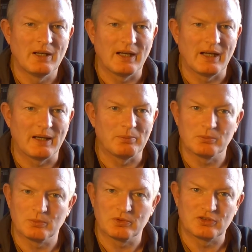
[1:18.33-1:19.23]

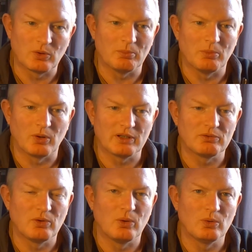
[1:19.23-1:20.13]
Um, we've still got morning
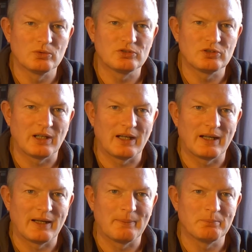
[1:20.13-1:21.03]
rolls,
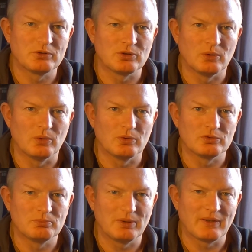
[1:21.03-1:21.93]
um,
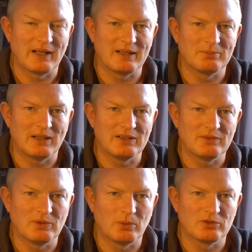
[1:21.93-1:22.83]
so bear that in mind
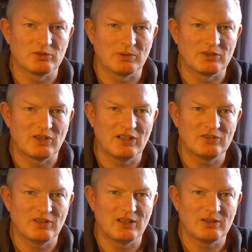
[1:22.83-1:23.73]
if you want something
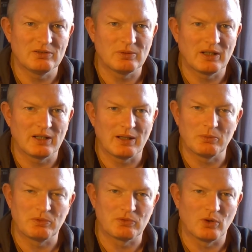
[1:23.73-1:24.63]
tasty. Uh,
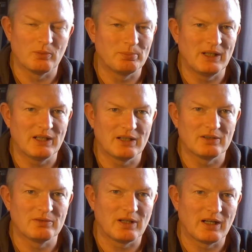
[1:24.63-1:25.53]
and we've got
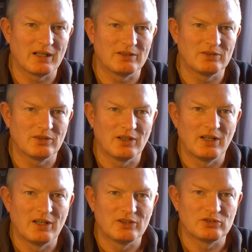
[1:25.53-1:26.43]
bacon and
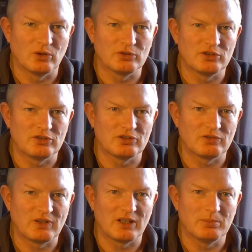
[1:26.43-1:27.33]
sausages
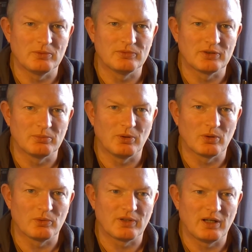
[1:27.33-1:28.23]
available for
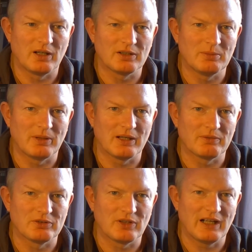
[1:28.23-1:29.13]
tomorrow for a hearty breakfast.